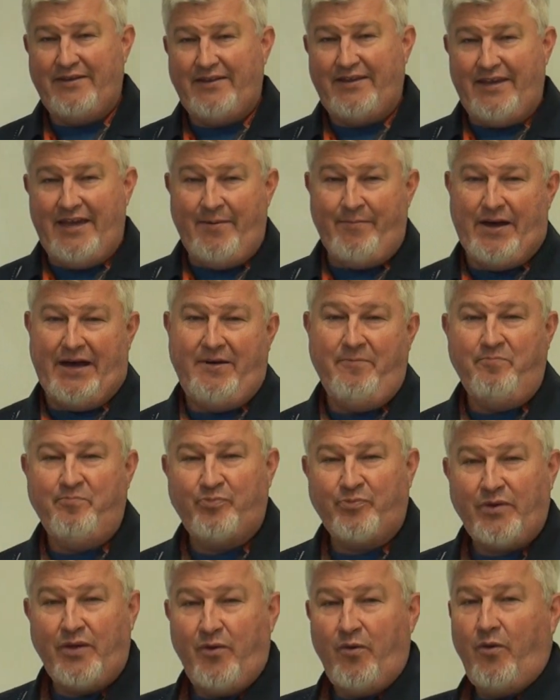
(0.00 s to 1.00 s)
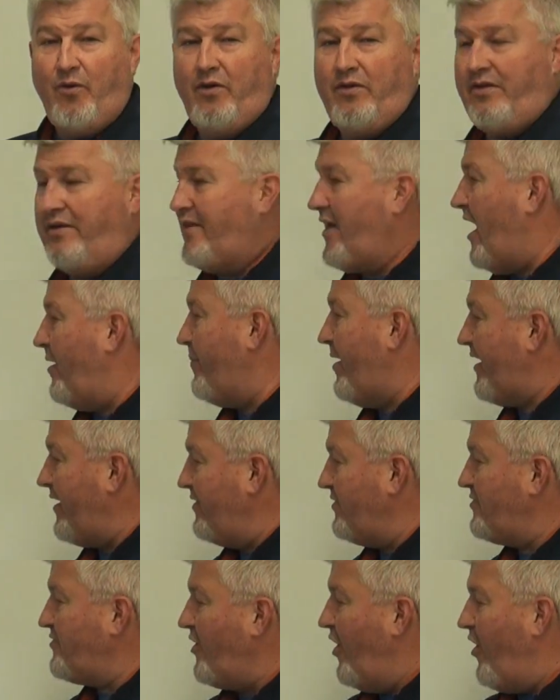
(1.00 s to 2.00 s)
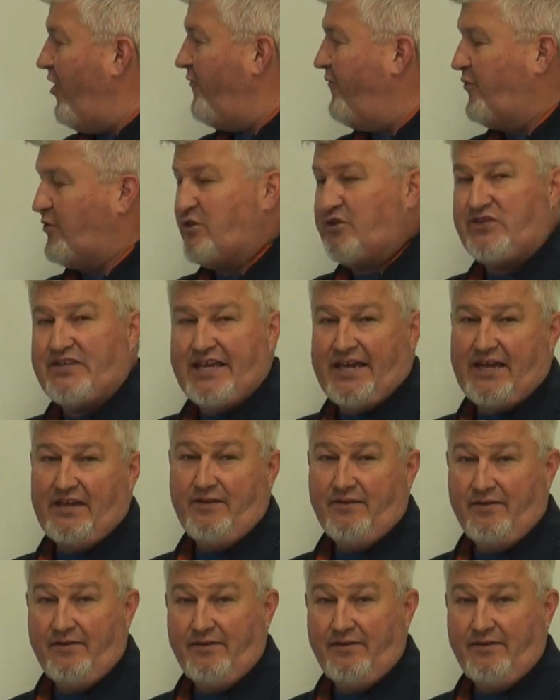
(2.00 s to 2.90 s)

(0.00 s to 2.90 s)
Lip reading: Emma, how am I going to solve for C?